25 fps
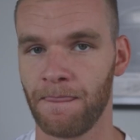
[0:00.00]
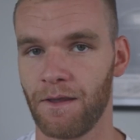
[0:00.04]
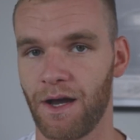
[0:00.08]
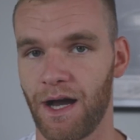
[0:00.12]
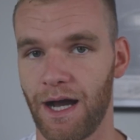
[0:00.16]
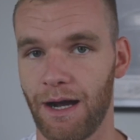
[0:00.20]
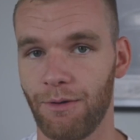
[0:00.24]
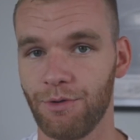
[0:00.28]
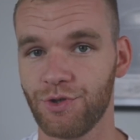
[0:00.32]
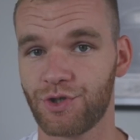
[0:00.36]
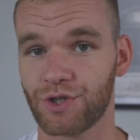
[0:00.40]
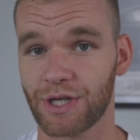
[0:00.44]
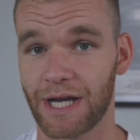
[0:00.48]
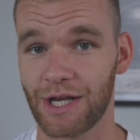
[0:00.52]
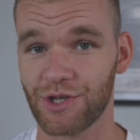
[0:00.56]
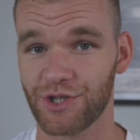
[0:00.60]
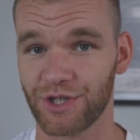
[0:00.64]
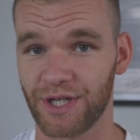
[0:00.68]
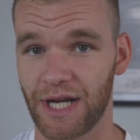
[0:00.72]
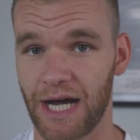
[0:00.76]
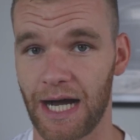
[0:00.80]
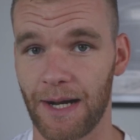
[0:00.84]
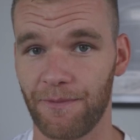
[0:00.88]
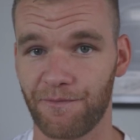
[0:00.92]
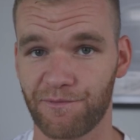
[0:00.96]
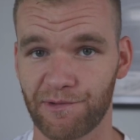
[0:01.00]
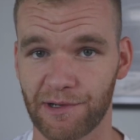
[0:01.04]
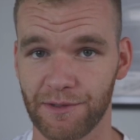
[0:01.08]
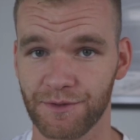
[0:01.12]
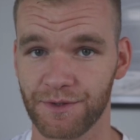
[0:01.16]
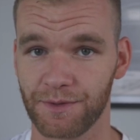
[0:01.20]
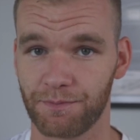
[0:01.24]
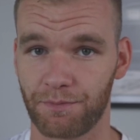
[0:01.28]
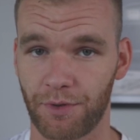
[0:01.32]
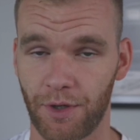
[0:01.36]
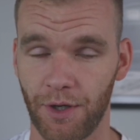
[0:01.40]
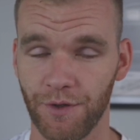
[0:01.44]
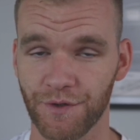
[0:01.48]
I would charge an upfront
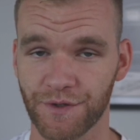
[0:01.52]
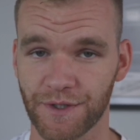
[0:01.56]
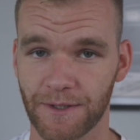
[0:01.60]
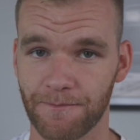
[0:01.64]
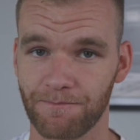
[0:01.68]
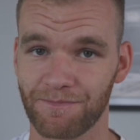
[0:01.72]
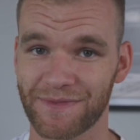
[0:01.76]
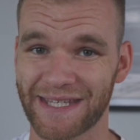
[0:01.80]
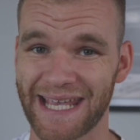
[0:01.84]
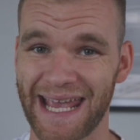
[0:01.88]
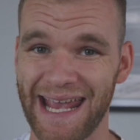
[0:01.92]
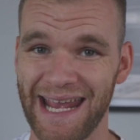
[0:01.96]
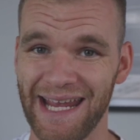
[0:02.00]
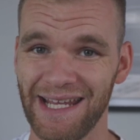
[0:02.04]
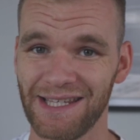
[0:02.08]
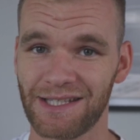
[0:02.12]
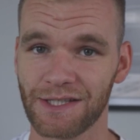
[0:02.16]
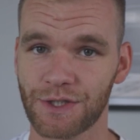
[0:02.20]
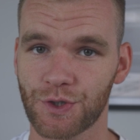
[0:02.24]
deposit, 10 to